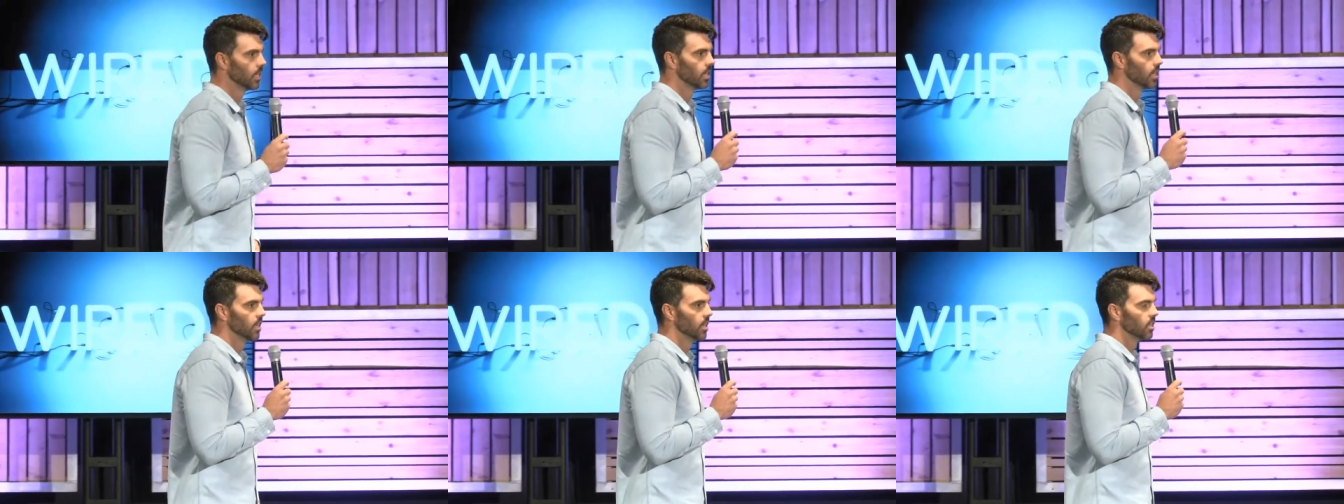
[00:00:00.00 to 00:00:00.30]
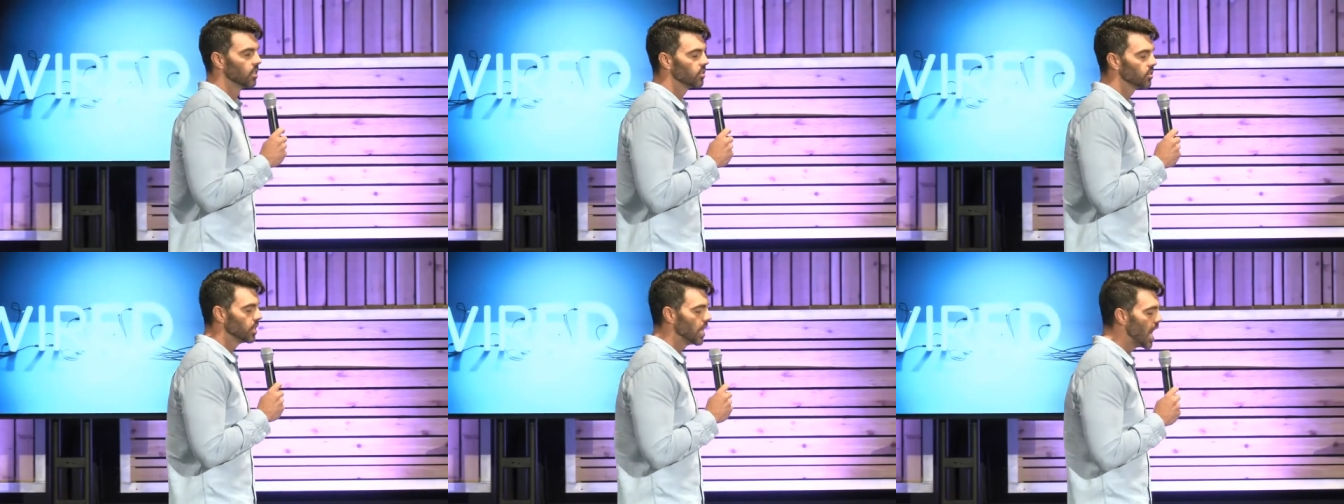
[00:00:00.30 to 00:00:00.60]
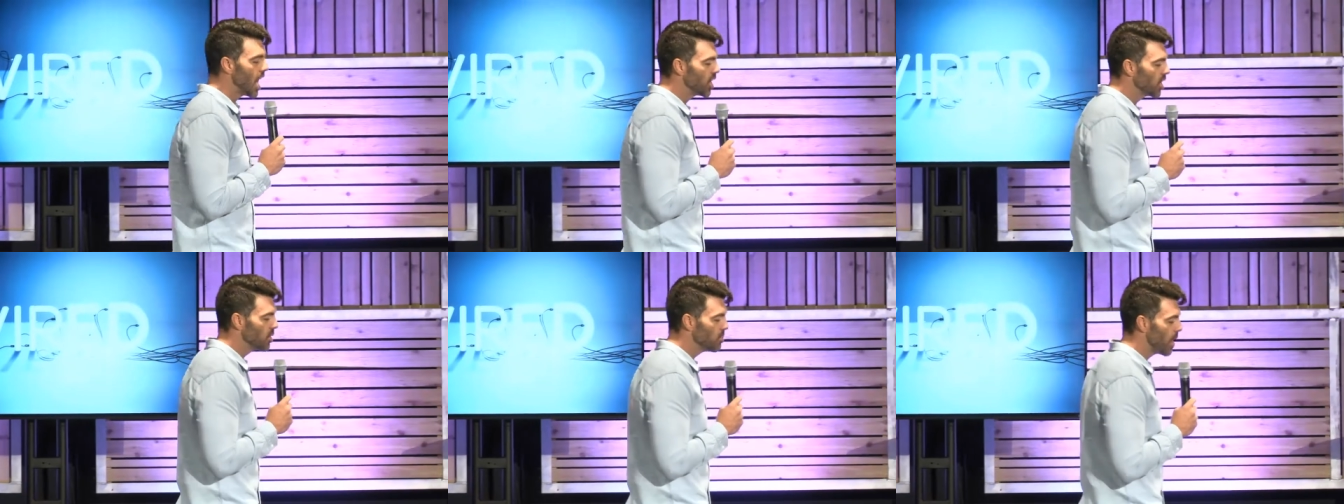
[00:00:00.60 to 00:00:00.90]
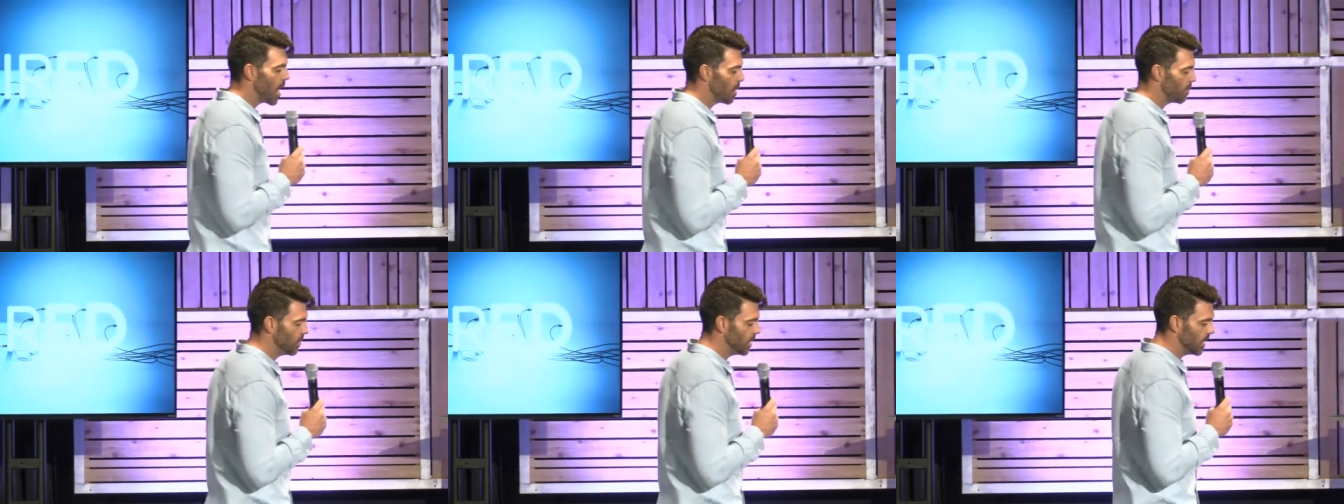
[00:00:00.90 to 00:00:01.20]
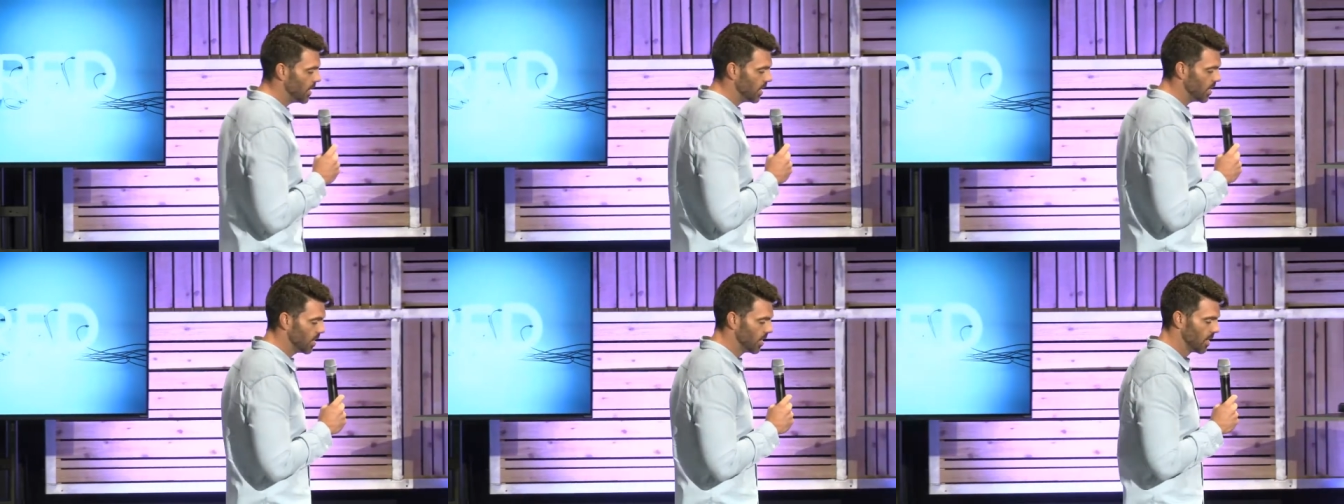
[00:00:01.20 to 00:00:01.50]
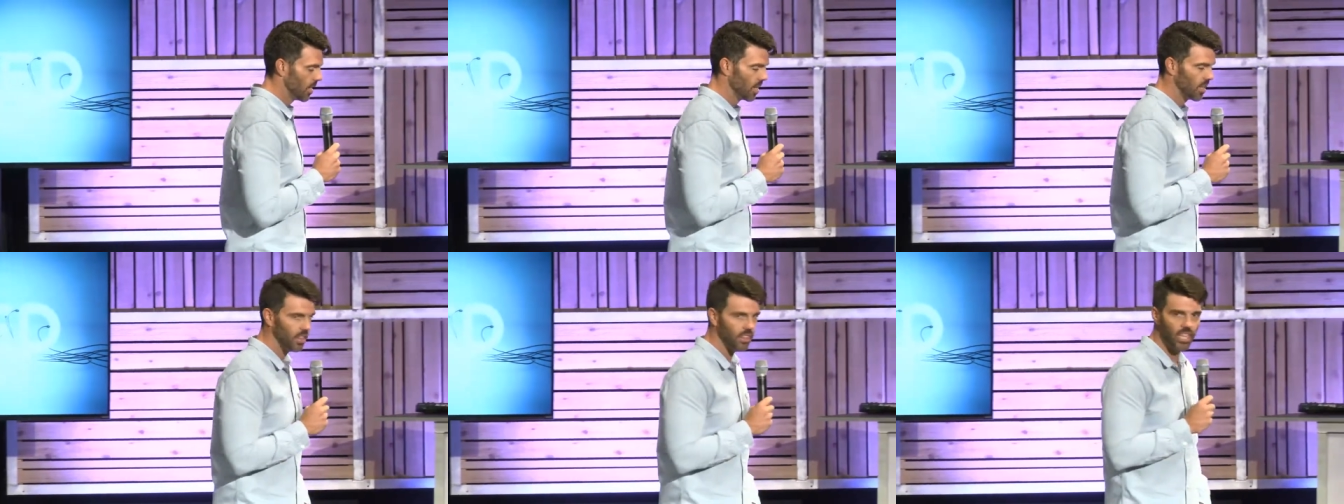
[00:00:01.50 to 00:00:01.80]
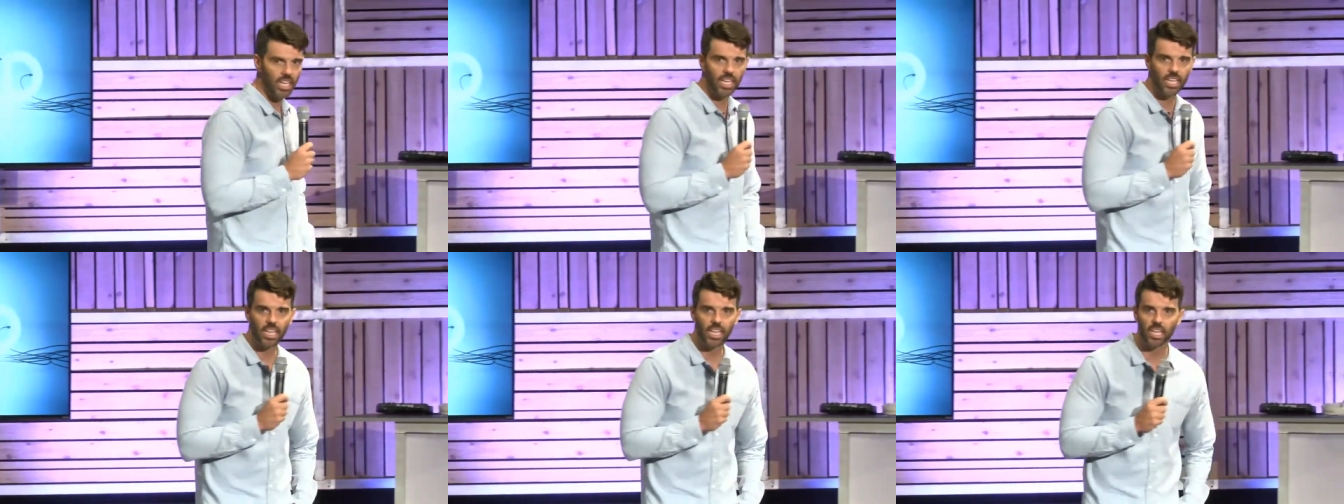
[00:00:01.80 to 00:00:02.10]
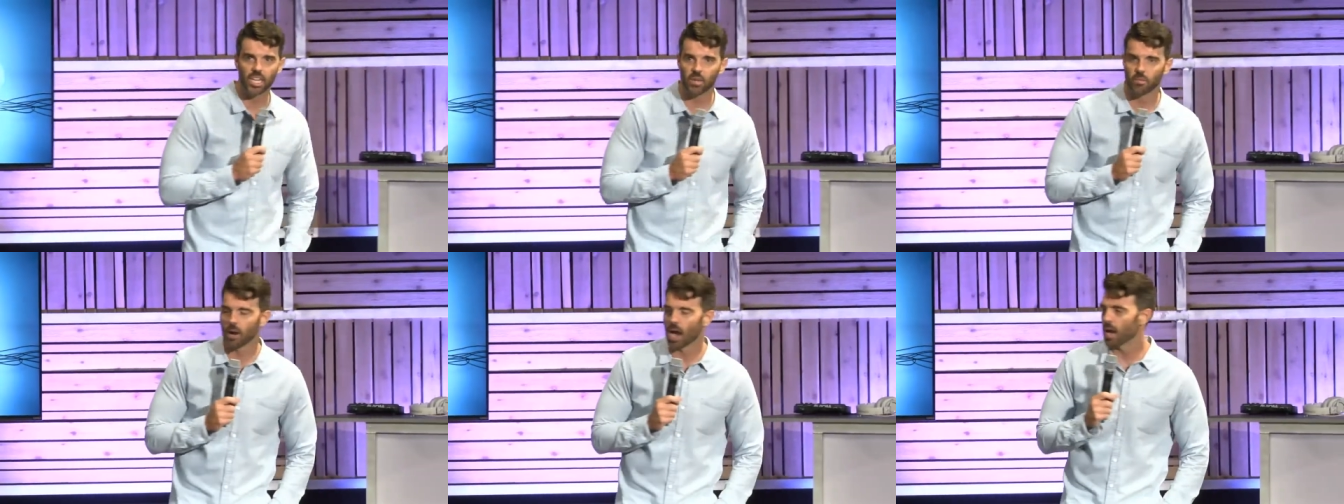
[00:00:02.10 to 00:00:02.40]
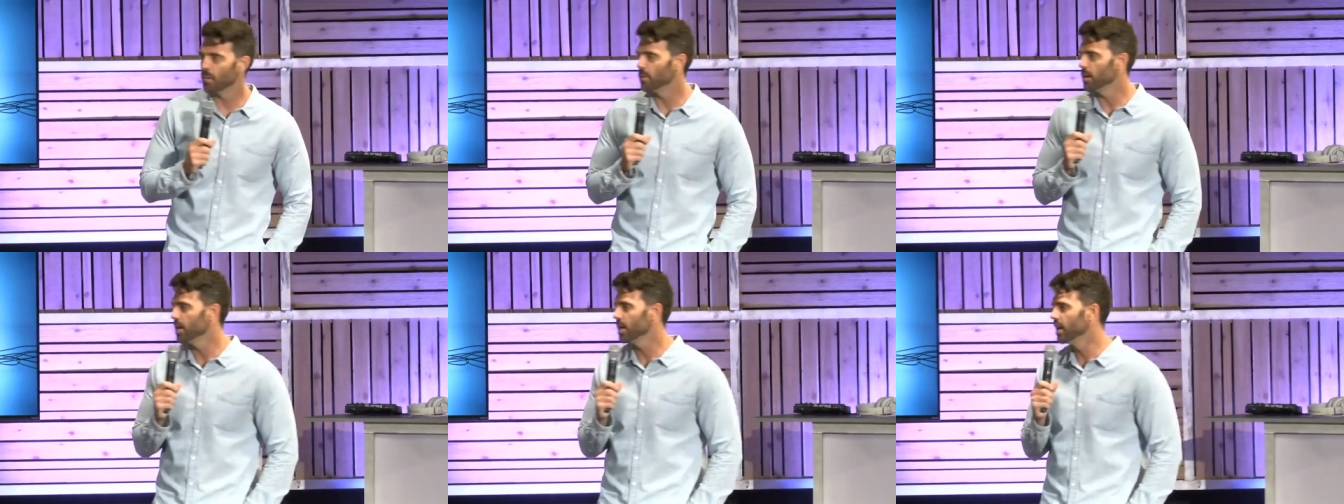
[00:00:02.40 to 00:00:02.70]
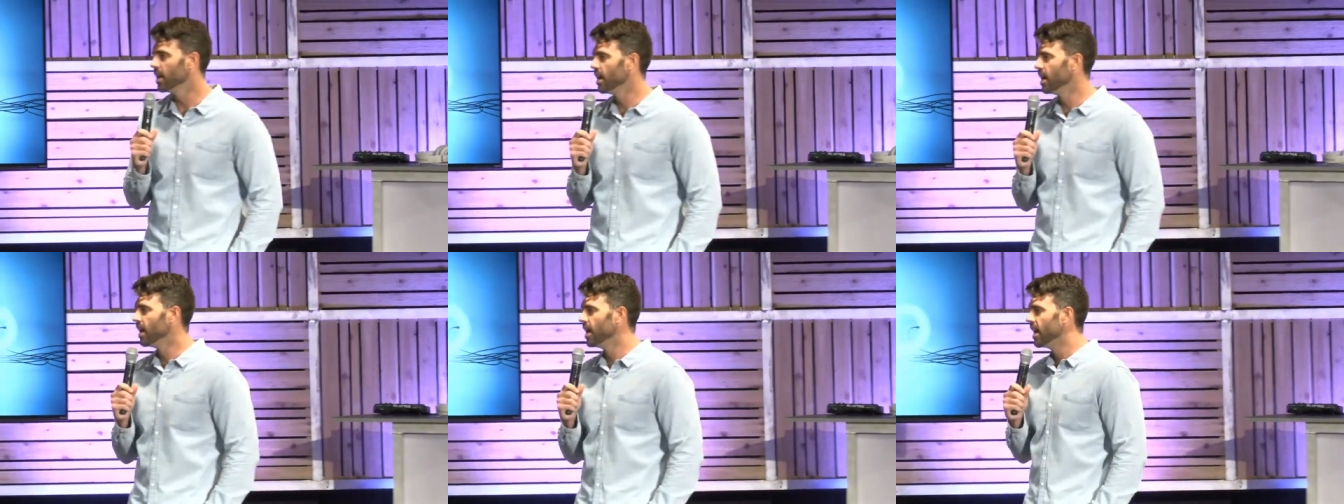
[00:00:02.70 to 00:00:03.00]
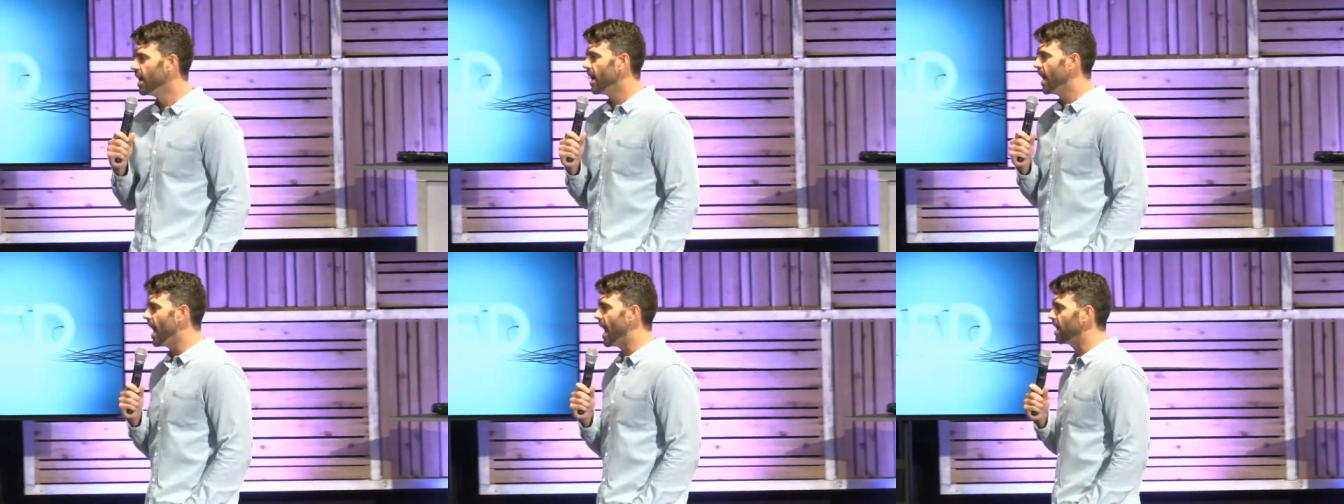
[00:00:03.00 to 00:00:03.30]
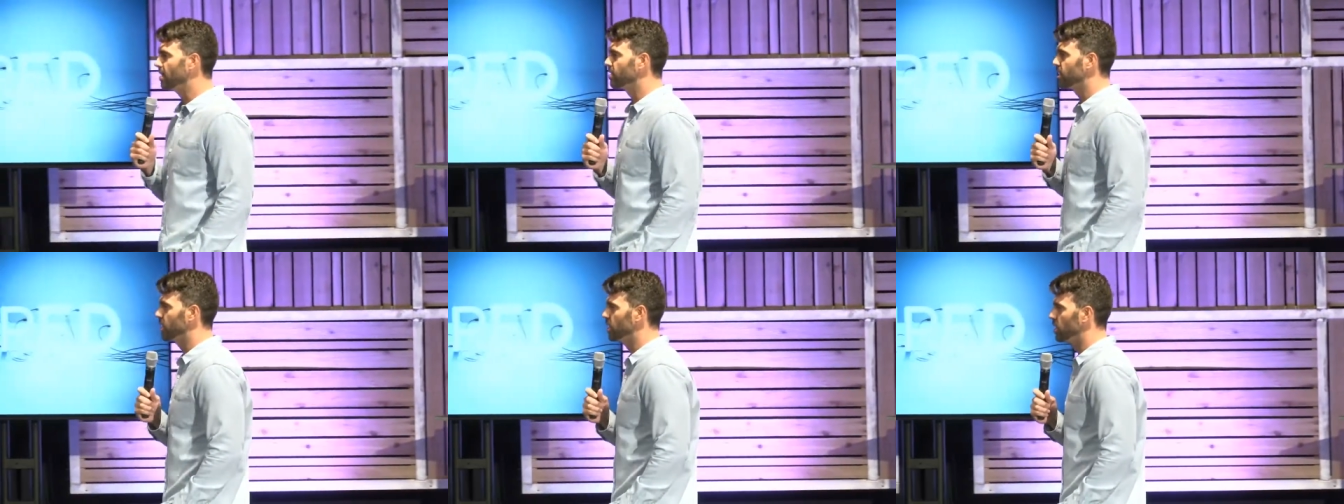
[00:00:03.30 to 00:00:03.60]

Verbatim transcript: So now you might be thinking, you might be asking the